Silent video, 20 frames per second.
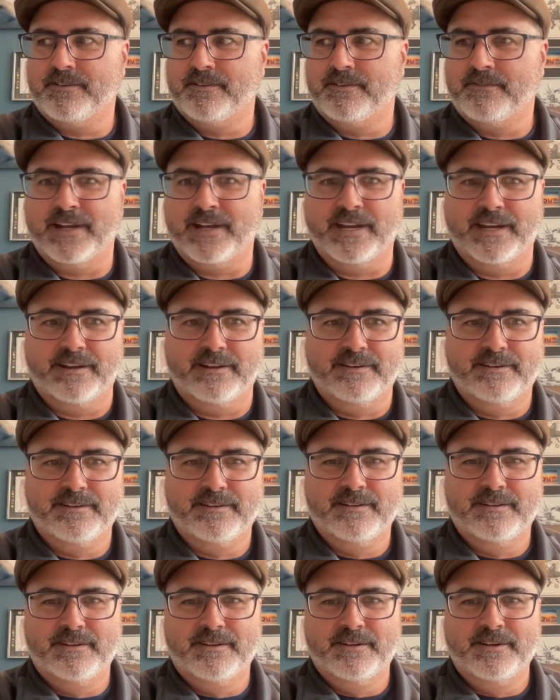"Wait,
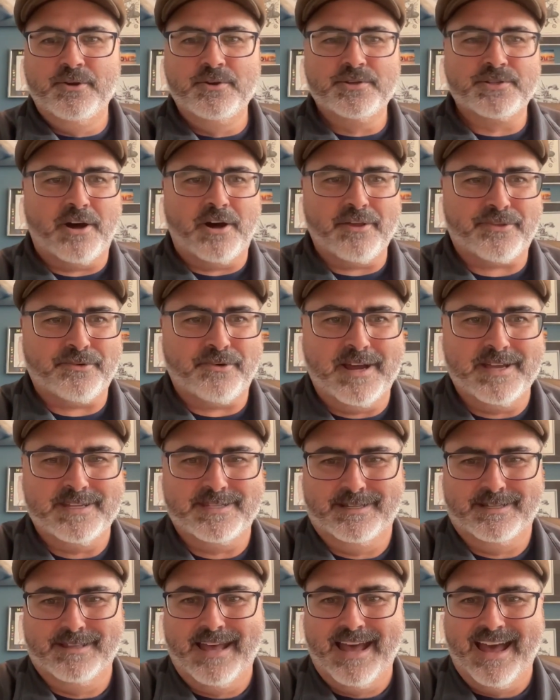who's
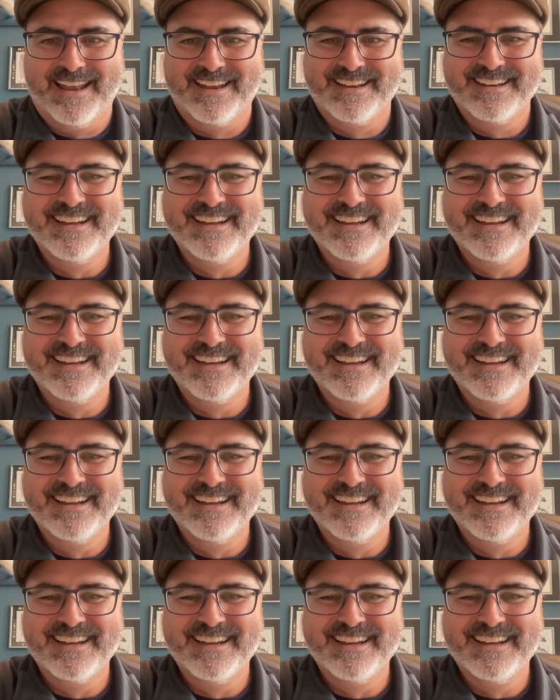authorizing that?"